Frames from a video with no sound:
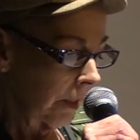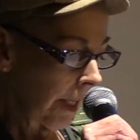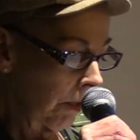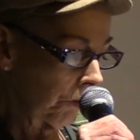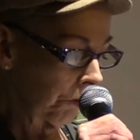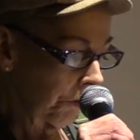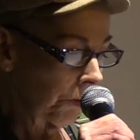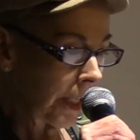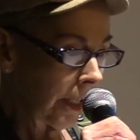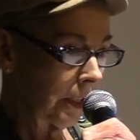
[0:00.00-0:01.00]
down on her
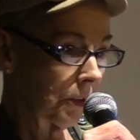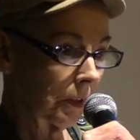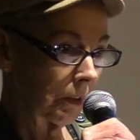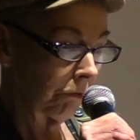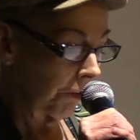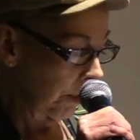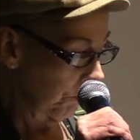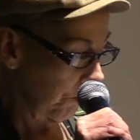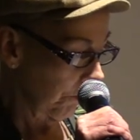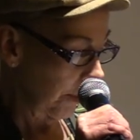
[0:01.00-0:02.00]
knees in the
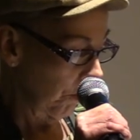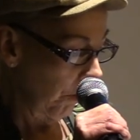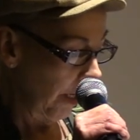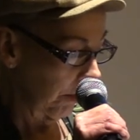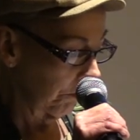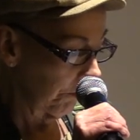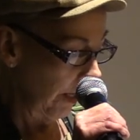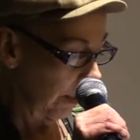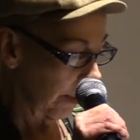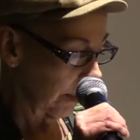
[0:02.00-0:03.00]
fields of the Ohio
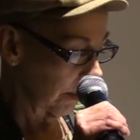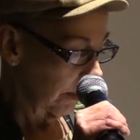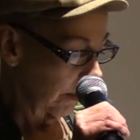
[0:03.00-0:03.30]
Valley